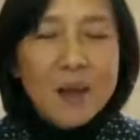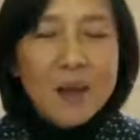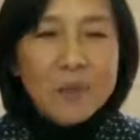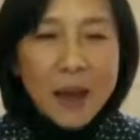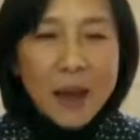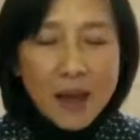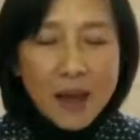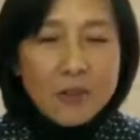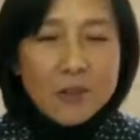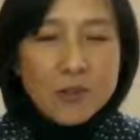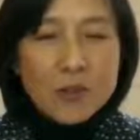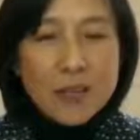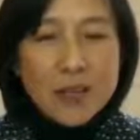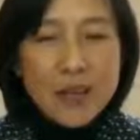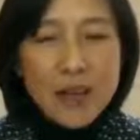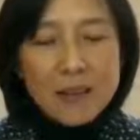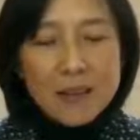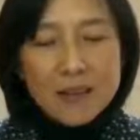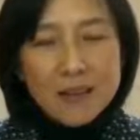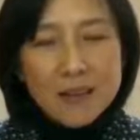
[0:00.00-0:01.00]
But
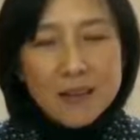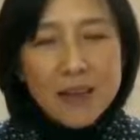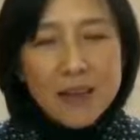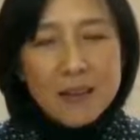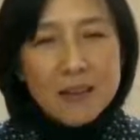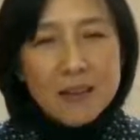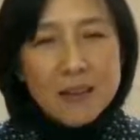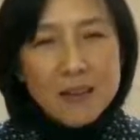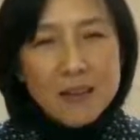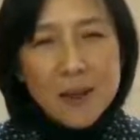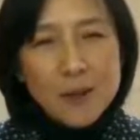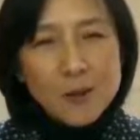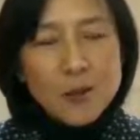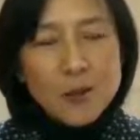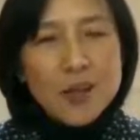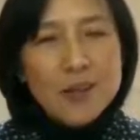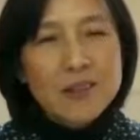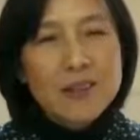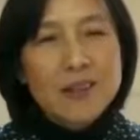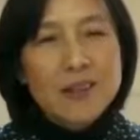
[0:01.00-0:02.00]
actually, at the end, the
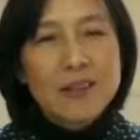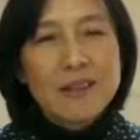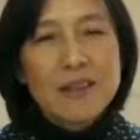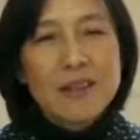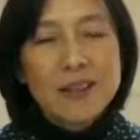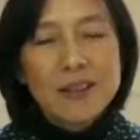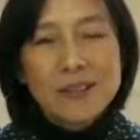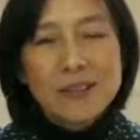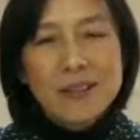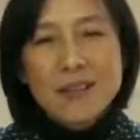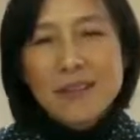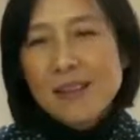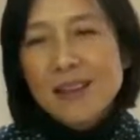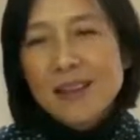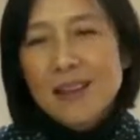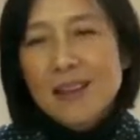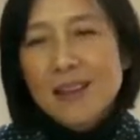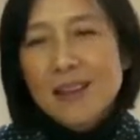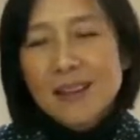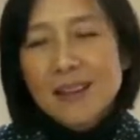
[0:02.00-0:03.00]
contractor, they just
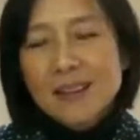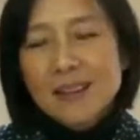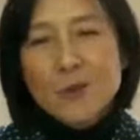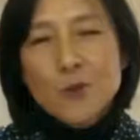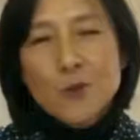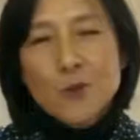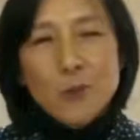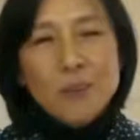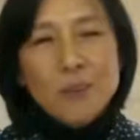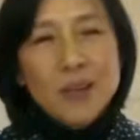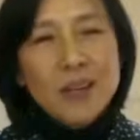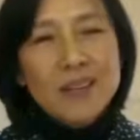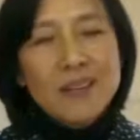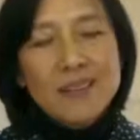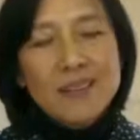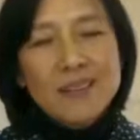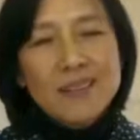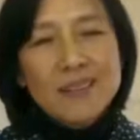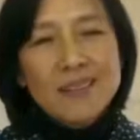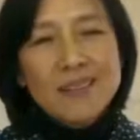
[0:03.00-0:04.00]
strip
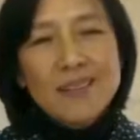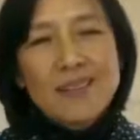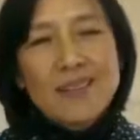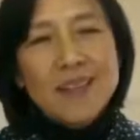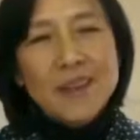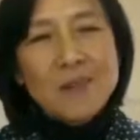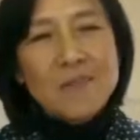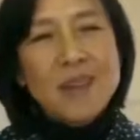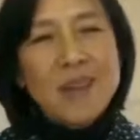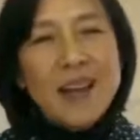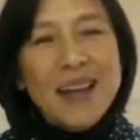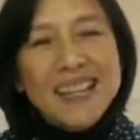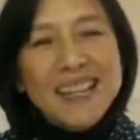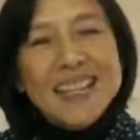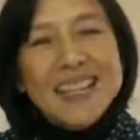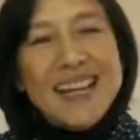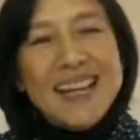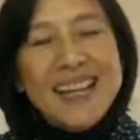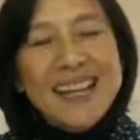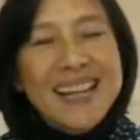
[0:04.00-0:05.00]
it and place
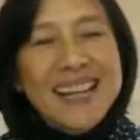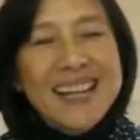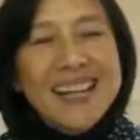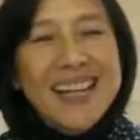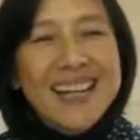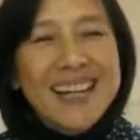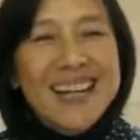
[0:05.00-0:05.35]
it.